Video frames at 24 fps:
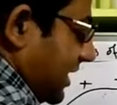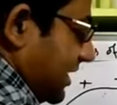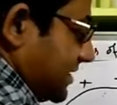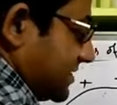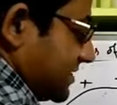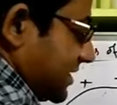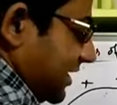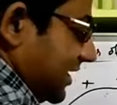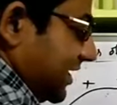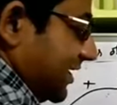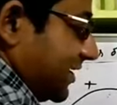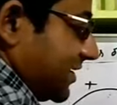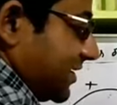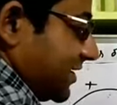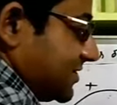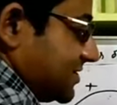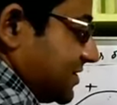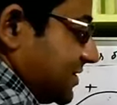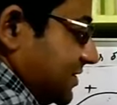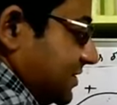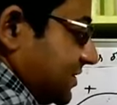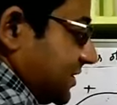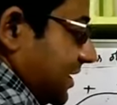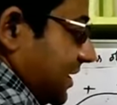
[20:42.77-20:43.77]
is
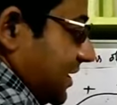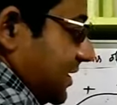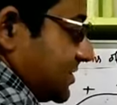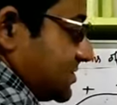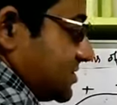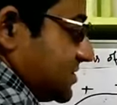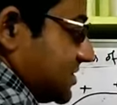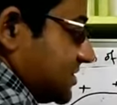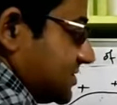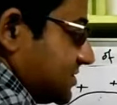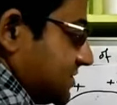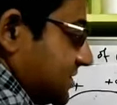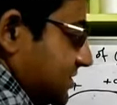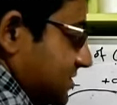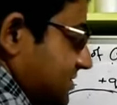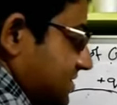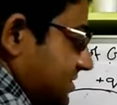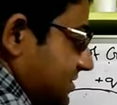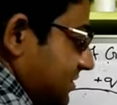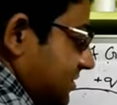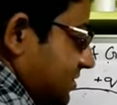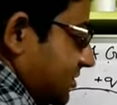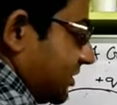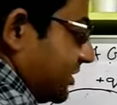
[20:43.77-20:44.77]
increasing. Since this is
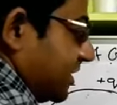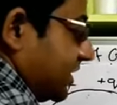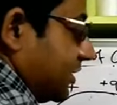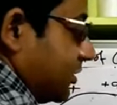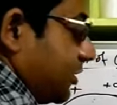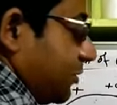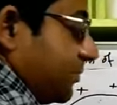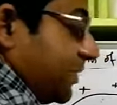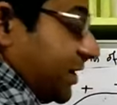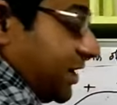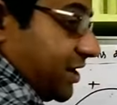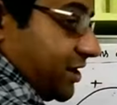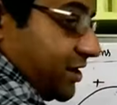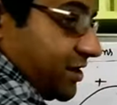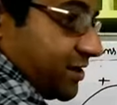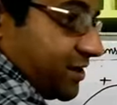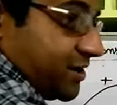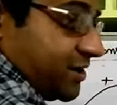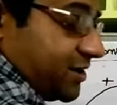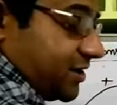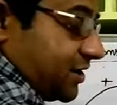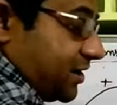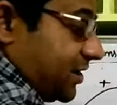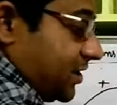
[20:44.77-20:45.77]
in the
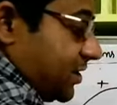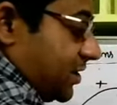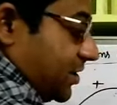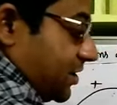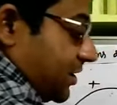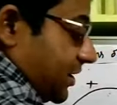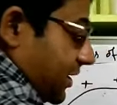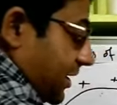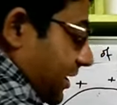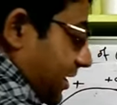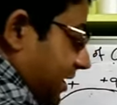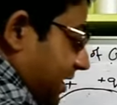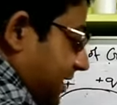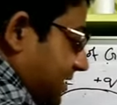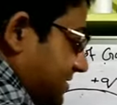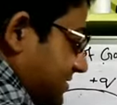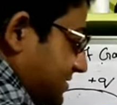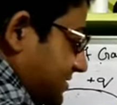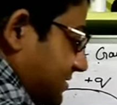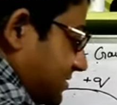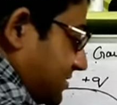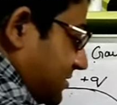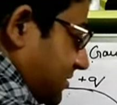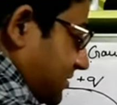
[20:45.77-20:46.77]
denominator,
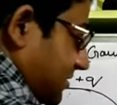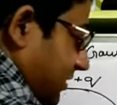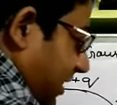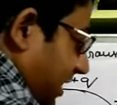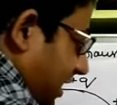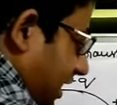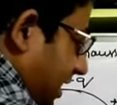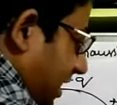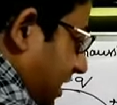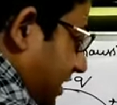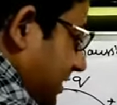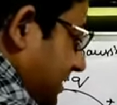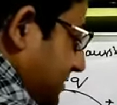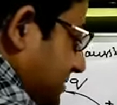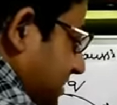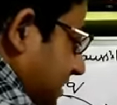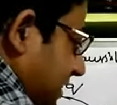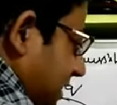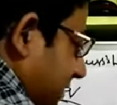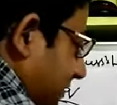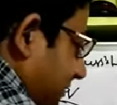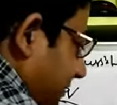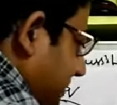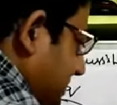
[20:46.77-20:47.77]
as the r is
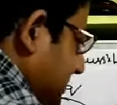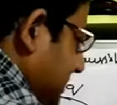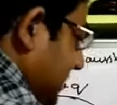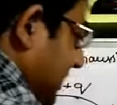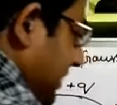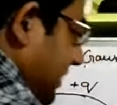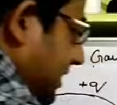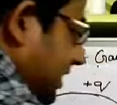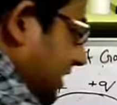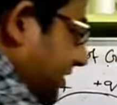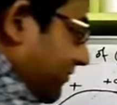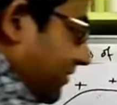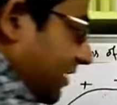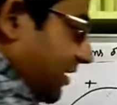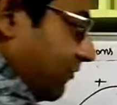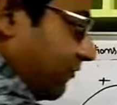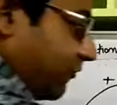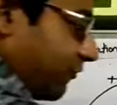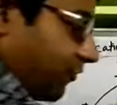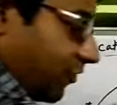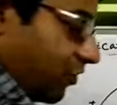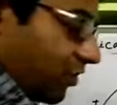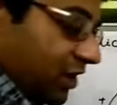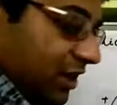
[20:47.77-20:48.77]
increasing, E will
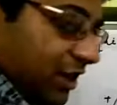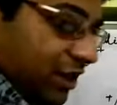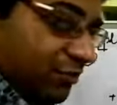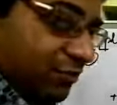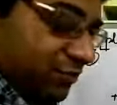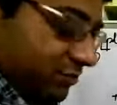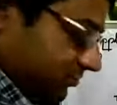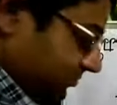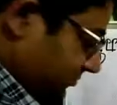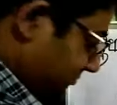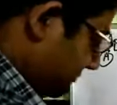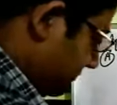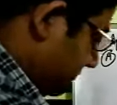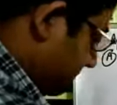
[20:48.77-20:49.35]
fall down.